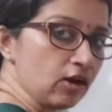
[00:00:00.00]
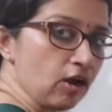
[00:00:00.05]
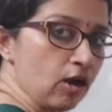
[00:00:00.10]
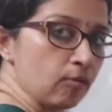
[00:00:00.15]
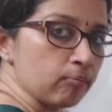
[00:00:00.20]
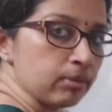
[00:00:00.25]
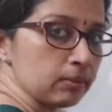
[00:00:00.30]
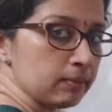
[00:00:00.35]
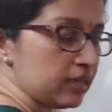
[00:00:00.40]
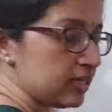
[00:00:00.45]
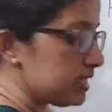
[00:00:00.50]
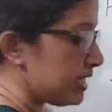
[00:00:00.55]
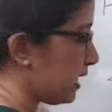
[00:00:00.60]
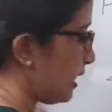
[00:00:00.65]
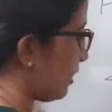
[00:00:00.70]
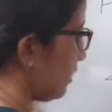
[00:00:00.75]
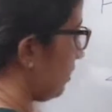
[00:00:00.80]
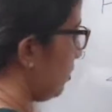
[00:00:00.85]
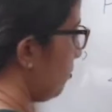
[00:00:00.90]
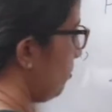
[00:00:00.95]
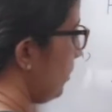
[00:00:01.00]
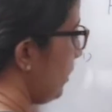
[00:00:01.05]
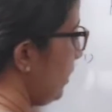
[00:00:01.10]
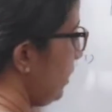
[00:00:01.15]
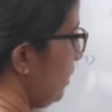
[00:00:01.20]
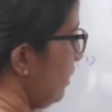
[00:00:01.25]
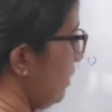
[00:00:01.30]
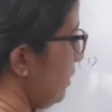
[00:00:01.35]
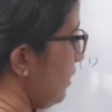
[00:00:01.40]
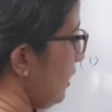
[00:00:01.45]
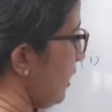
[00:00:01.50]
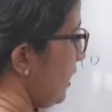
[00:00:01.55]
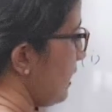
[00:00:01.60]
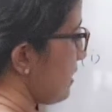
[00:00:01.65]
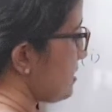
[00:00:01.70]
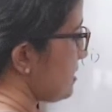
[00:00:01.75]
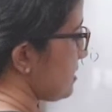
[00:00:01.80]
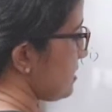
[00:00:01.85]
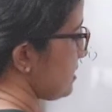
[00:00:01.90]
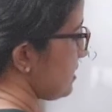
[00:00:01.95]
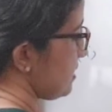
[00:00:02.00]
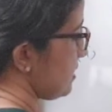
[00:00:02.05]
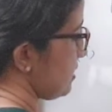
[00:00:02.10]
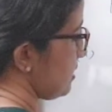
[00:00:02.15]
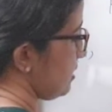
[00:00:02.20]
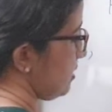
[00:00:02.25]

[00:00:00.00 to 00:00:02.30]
the complement angle be x.